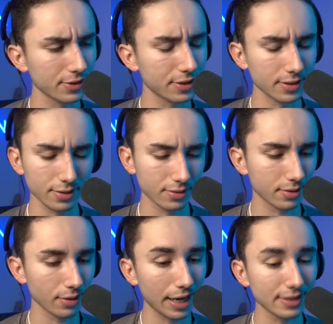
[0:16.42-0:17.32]
Jesus
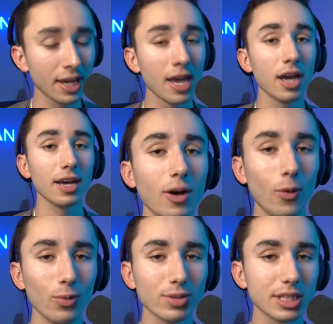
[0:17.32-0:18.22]
Christ.
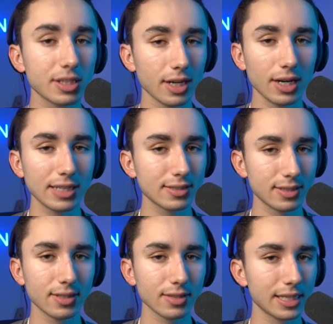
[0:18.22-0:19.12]
Only god
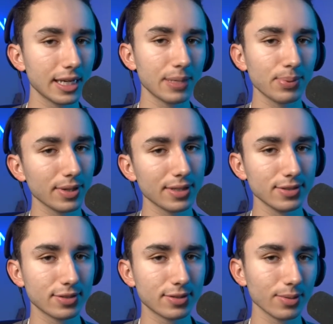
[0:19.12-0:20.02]
tier gameplay and
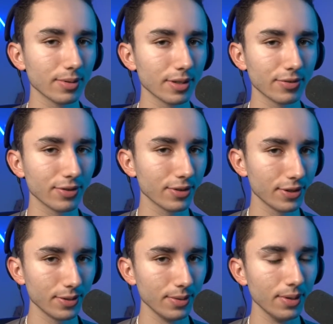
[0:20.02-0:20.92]
story for
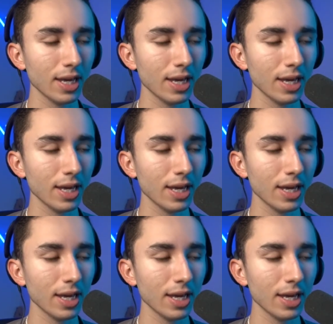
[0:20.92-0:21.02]
you.